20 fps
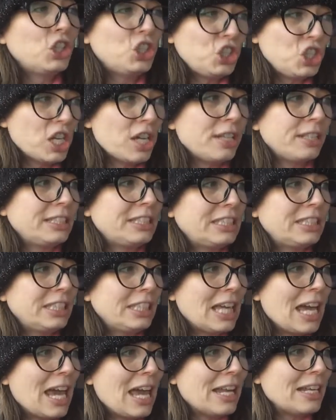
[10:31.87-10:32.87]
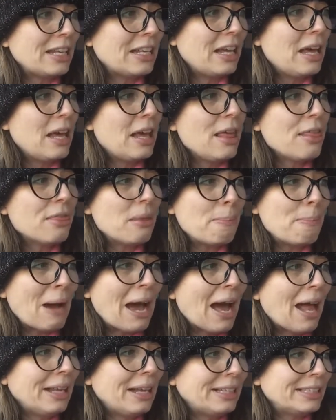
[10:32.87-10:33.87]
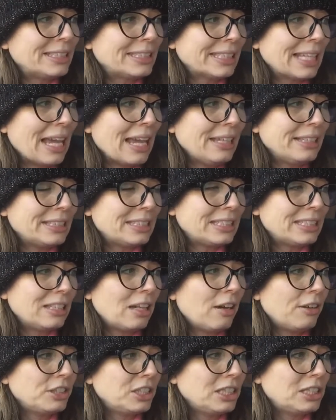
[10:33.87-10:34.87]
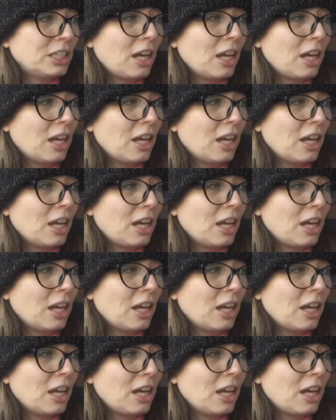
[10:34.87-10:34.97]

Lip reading: Just then, the palace gates started